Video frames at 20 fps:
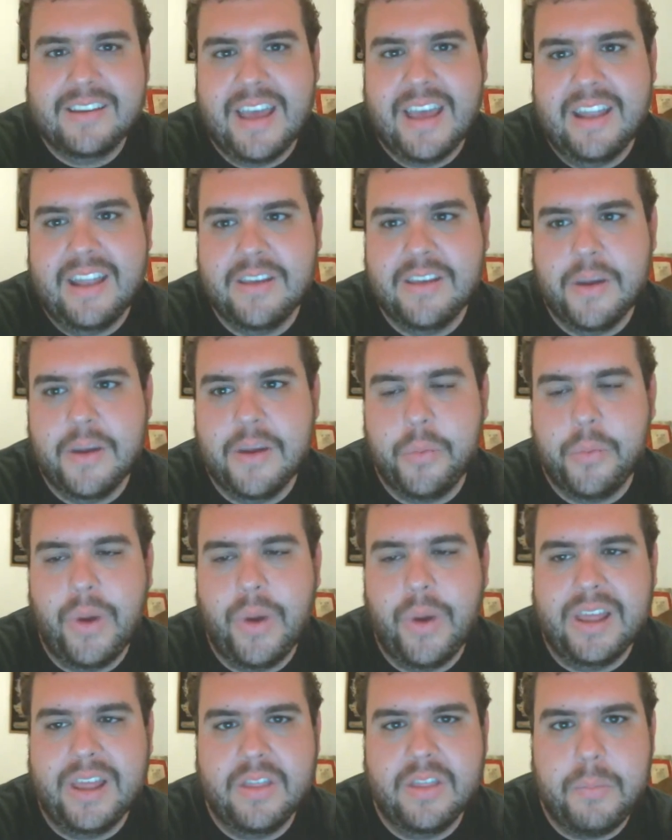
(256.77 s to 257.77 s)
ends up
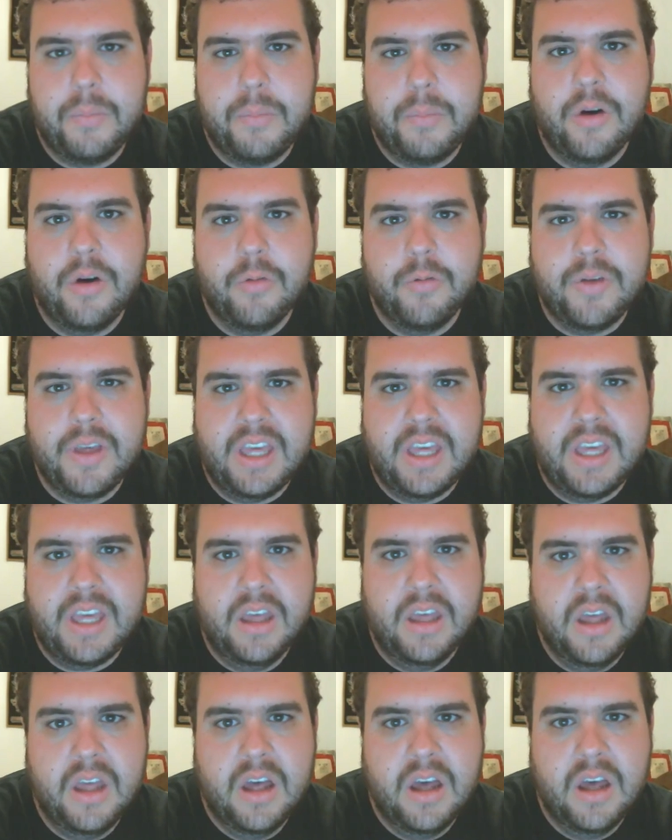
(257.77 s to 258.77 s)
winning the POV,
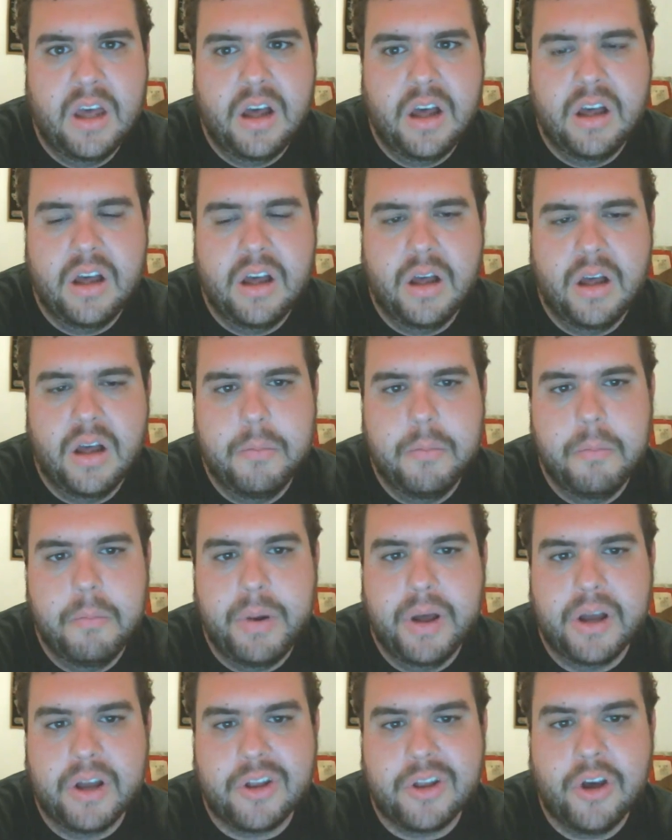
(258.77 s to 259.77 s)

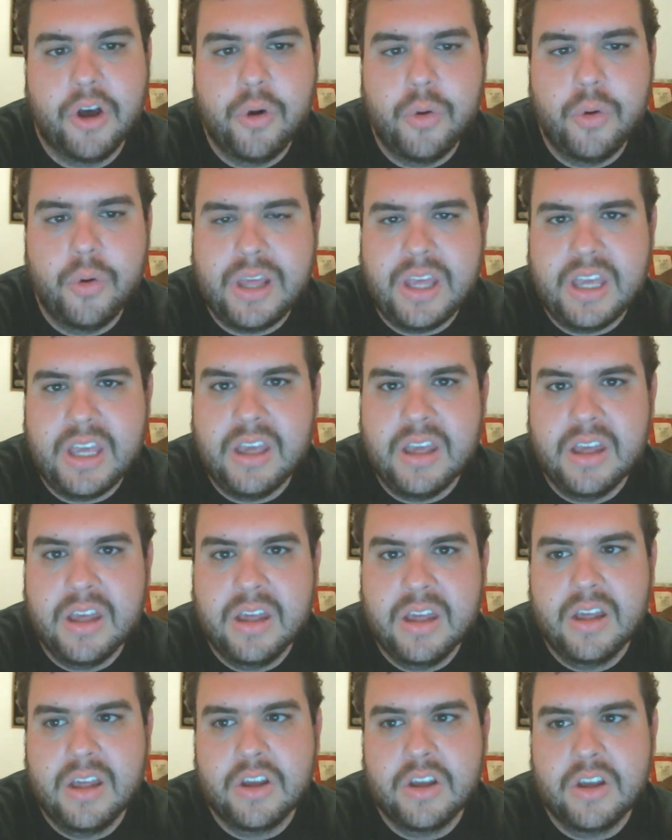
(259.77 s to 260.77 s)
but Cody
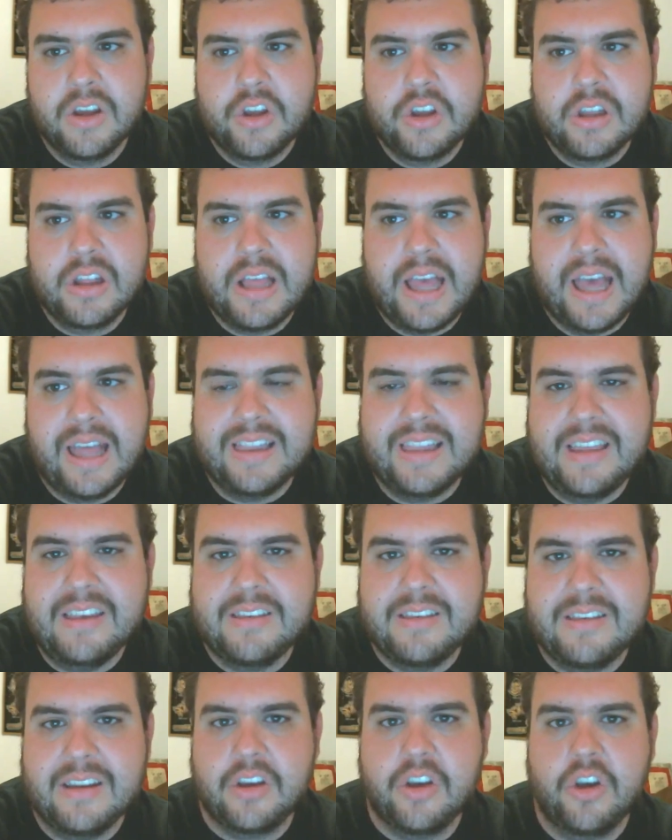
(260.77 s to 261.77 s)
at
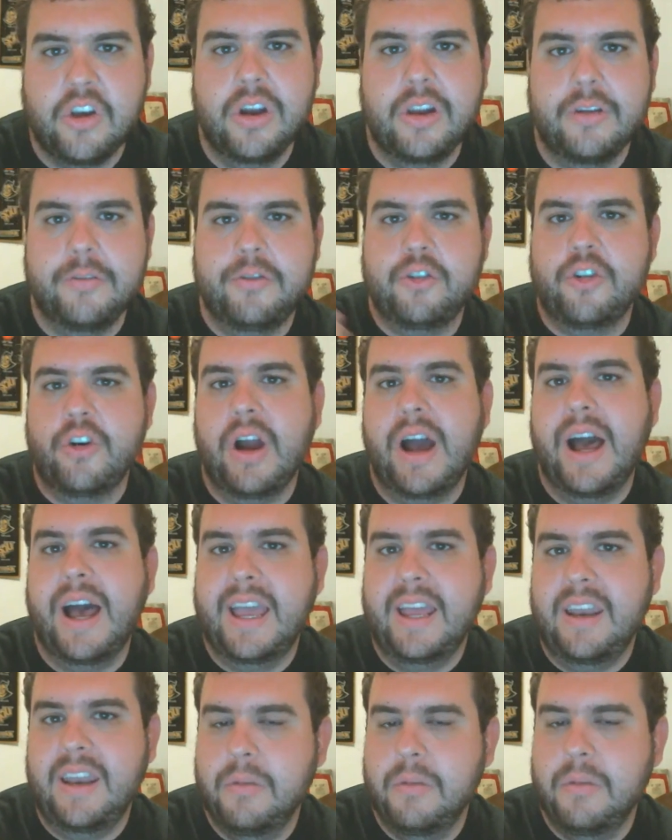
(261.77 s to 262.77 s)
least could have
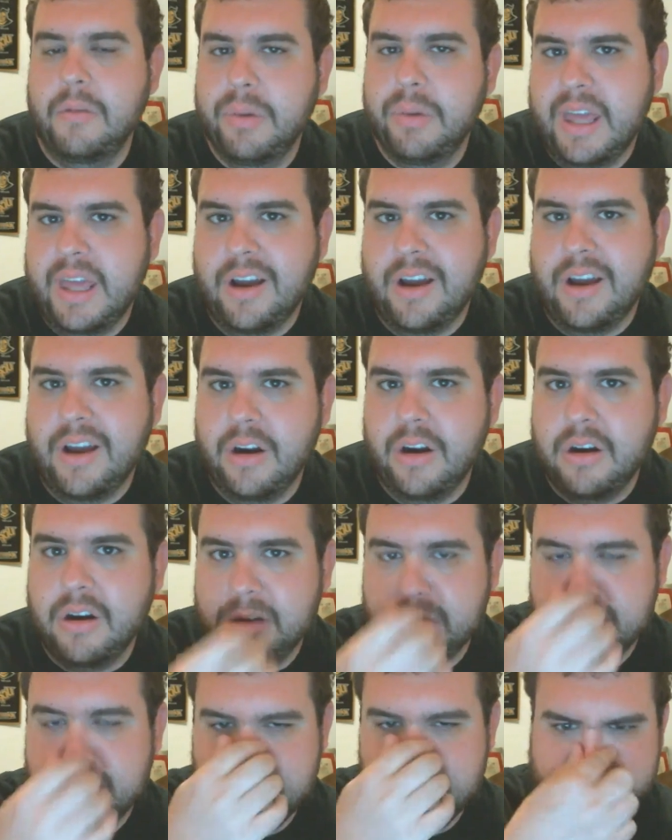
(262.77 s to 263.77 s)
tried playing
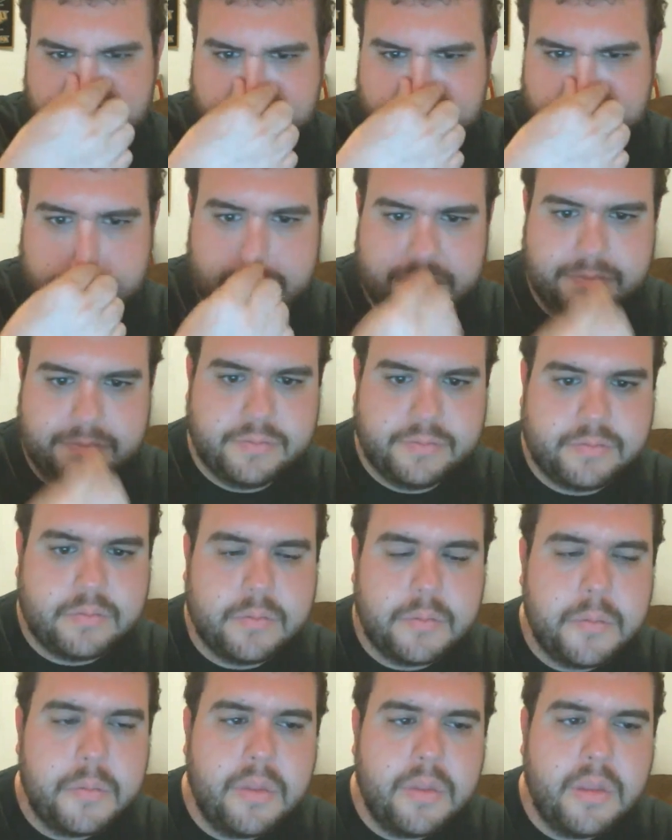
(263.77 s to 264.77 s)
harder,
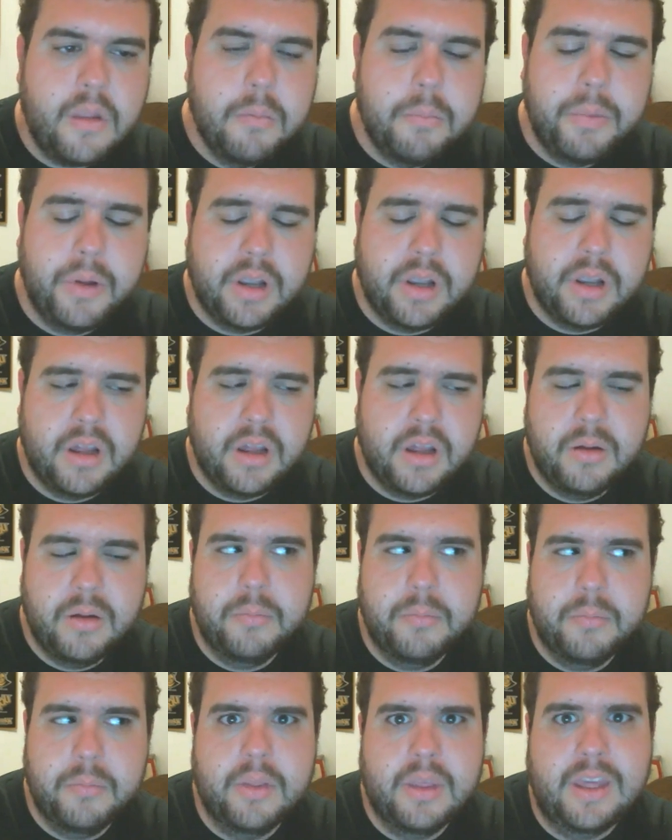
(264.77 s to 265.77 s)

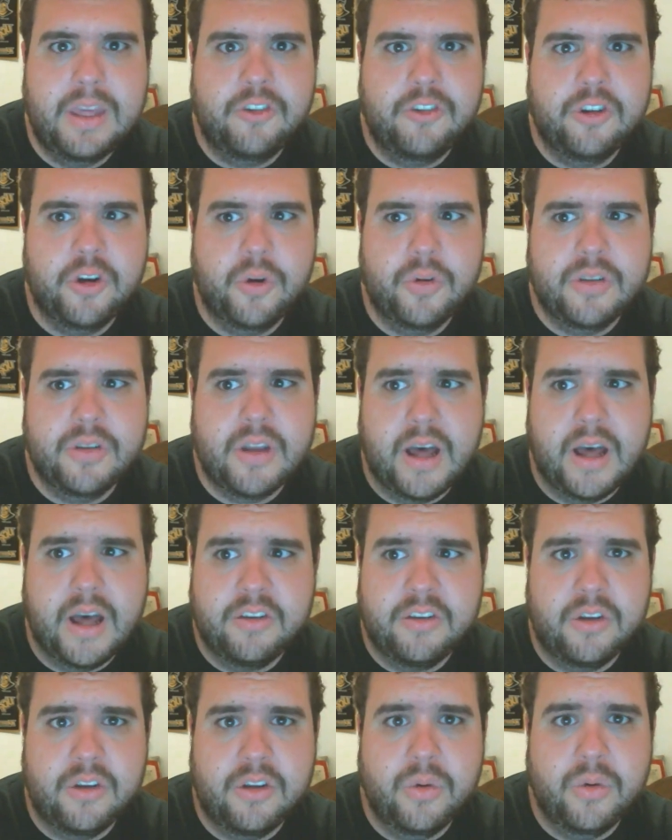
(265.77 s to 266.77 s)
but he chose not
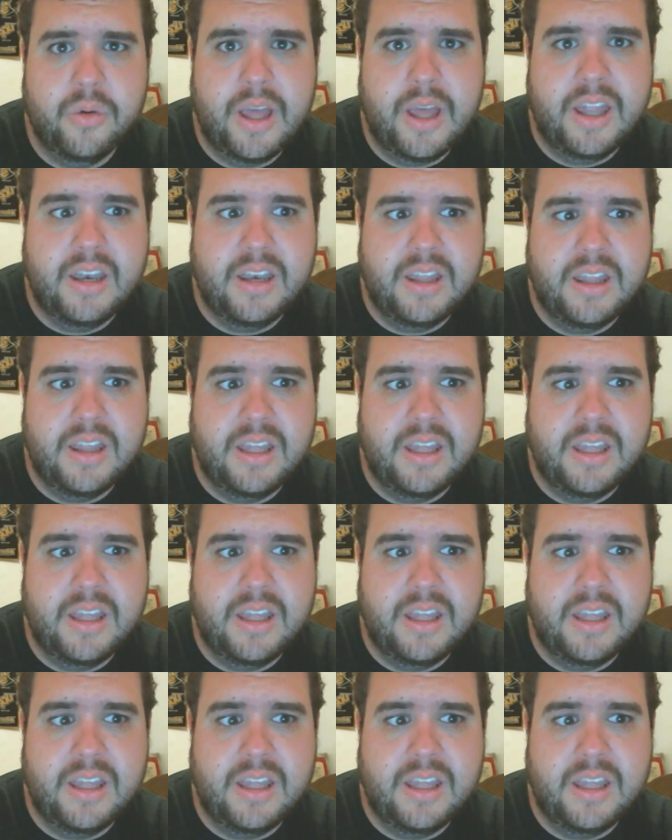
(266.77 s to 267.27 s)
to, and